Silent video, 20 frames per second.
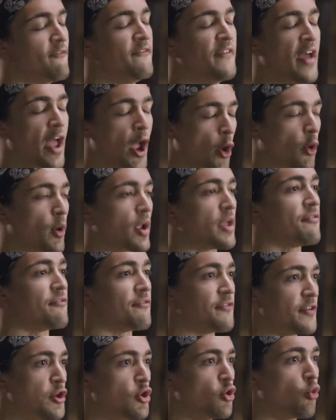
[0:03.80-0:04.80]
very
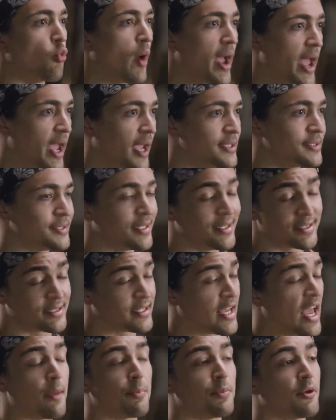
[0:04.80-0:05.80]
few ways to
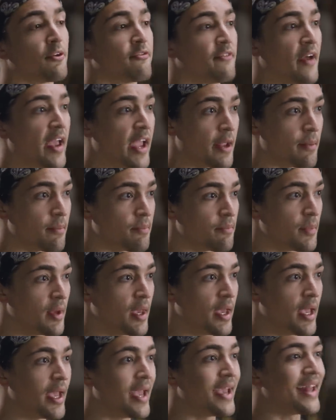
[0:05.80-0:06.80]
escape your fate.
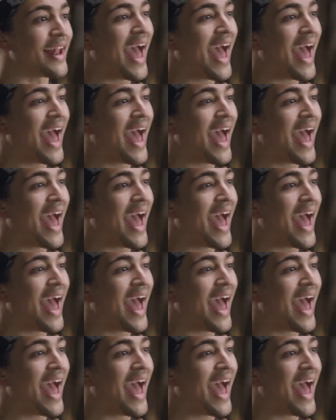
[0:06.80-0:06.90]
In